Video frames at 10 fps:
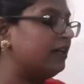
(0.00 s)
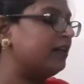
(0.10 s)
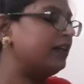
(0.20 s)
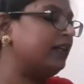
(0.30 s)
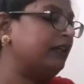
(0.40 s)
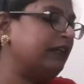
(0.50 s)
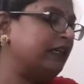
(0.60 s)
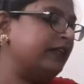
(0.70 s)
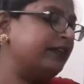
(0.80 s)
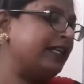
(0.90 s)
a
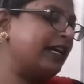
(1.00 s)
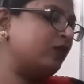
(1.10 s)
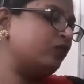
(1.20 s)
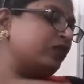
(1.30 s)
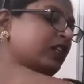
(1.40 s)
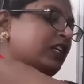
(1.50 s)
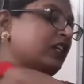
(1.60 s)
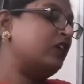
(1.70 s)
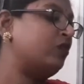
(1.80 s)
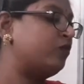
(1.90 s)
noun.
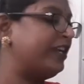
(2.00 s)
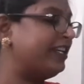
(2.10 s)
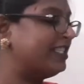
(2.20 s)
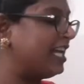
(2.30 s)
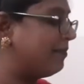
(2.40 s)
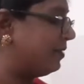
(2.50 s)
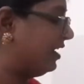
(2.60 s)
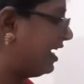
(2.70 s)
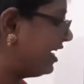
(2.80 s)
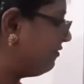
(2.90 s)
For example,
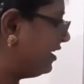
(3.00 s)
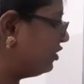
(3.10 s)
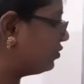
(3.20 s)
I went to